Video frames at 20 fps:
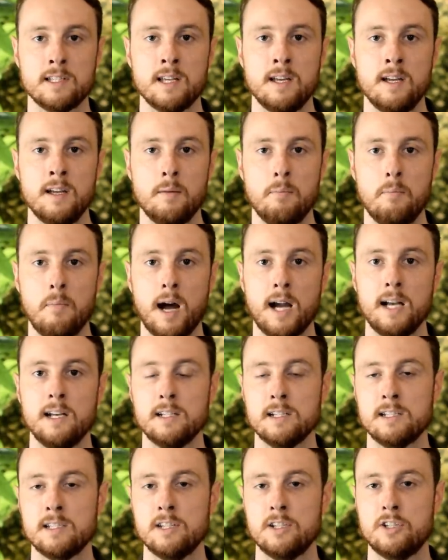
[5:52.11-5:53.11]

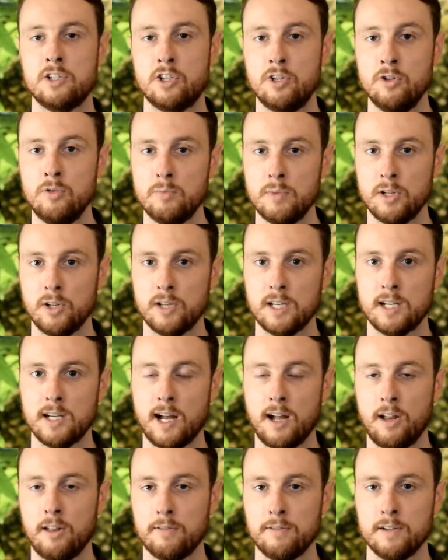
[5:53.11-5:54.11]
minus 2 million
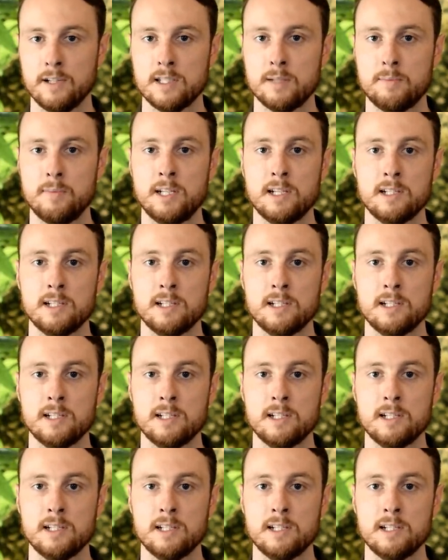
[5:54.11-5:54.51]
elephants because